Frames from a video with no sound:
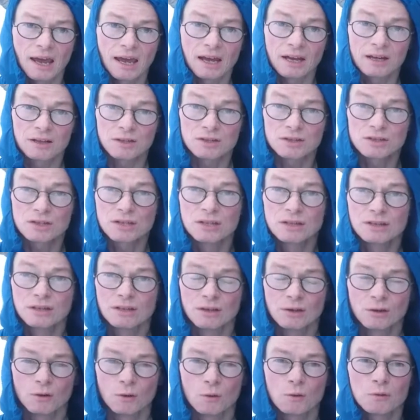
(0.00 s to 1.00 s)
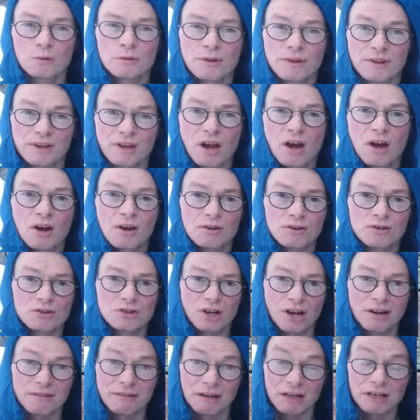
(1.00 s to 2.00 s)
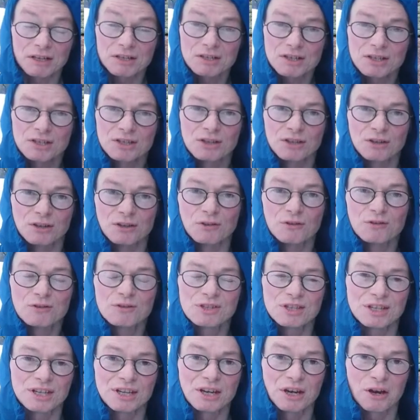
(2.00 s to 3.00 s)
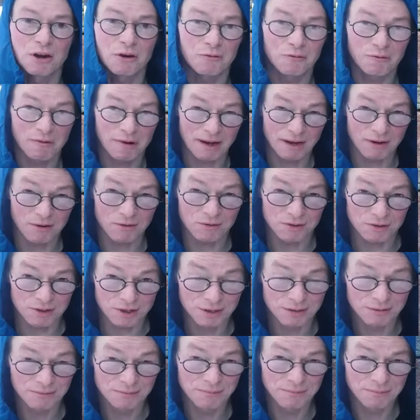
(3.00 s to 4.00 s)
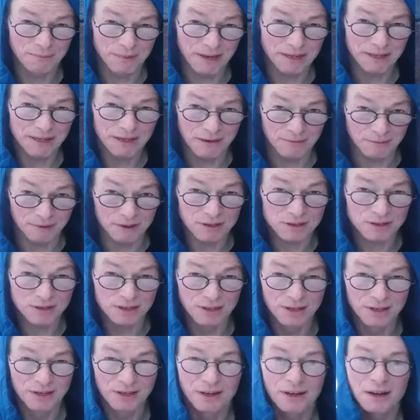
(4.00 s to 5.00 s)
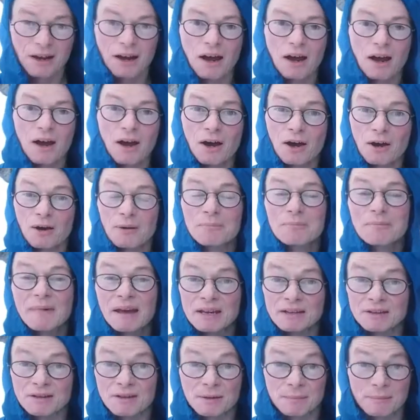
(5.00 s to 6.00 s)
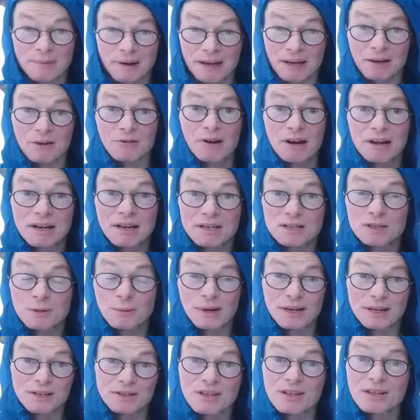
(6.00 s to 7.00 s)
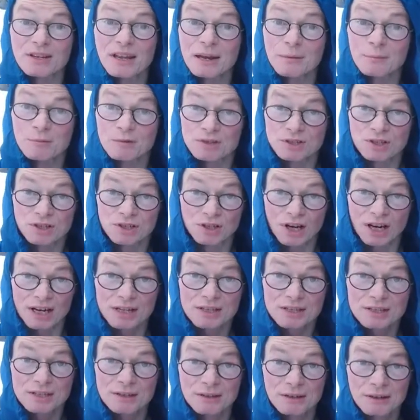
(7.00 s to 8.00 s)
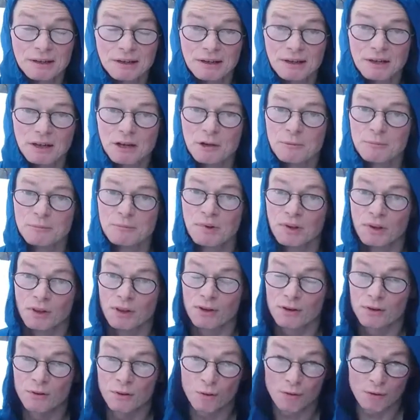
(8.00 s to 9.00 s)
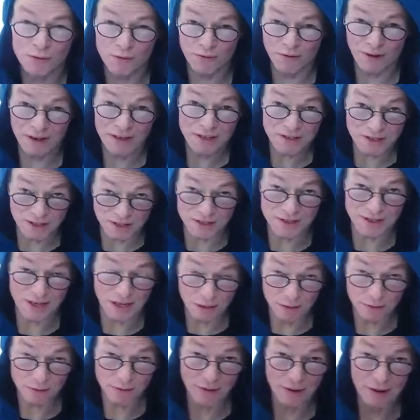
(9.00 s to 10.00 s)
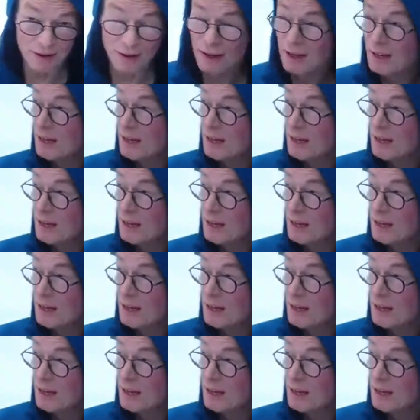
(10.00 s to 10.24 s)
and all of the Carn Deargs that you see around Ben Nevis are made of the pink granite as well, as the name would suggest. But the north face itself